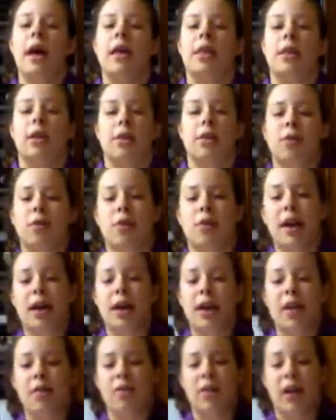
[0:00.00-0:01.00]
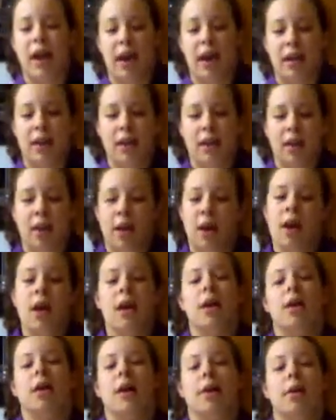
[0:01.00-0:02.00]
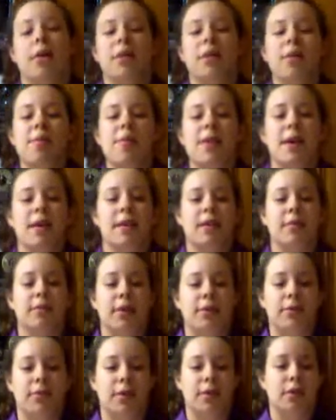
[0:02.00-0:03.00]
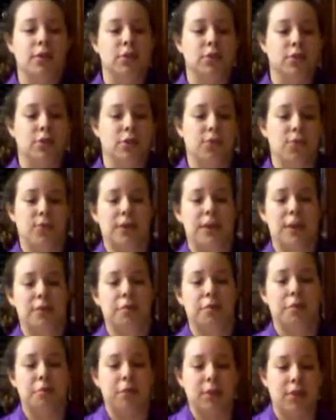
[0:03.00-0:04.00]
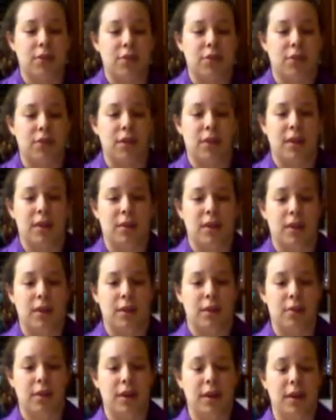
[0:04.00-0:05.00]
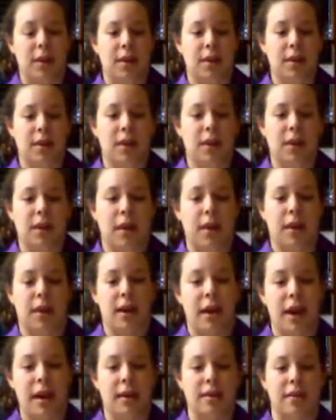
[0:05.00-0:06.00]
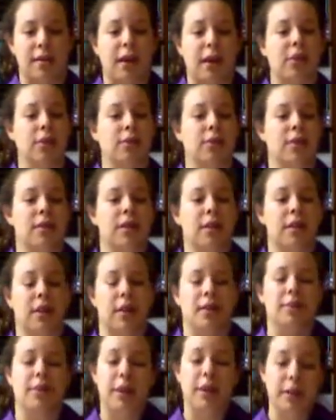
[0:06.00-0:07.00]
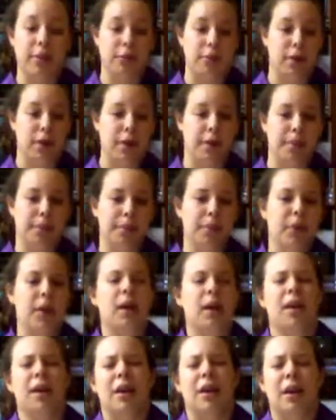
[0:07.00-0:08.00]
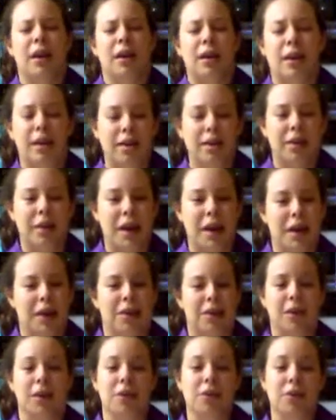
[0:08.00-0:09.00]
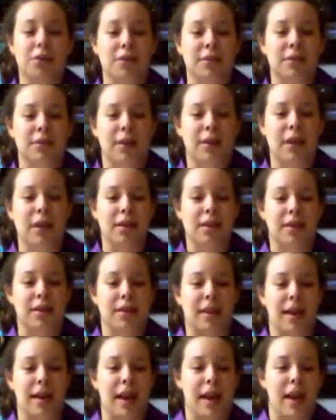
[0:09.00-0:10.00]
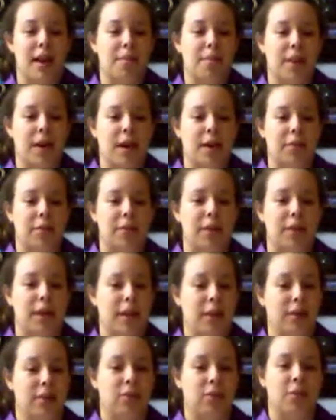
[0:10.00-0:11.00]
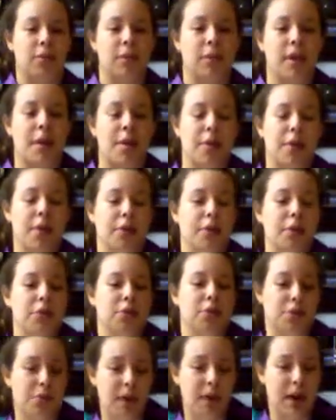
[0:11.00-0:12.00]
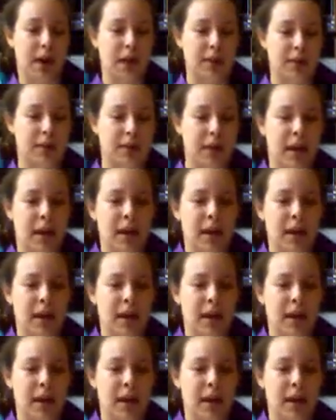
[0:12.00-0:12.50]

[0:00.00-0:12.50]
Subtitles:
There are a variety of cakes, not only because of different cultures, but different regions, and the ingredients and cake styles tend to be different. Yeast cake, the oldest style, is a cake made with yeast to allow the dough to rise.